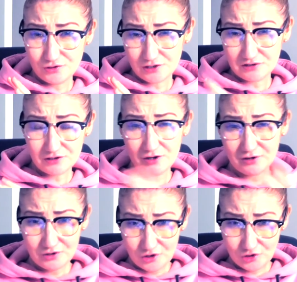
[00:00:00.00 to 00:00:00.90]
who's out
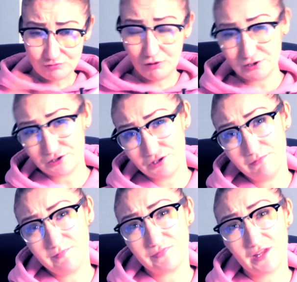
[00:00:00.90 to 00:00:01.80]
there, who's
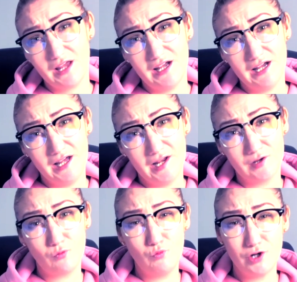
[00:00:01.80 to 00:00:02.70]
watching,
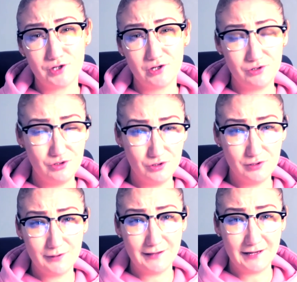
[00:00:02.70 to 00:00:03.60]
and what
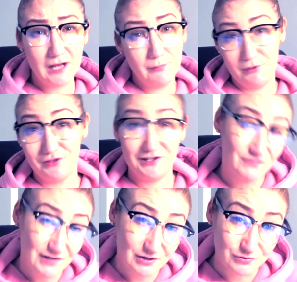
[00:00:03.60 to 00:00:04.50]
you like about
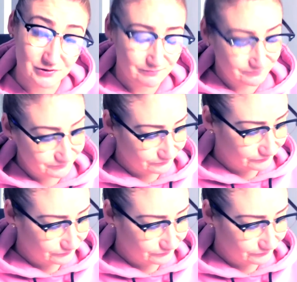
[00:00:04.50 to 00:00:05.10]
these videos.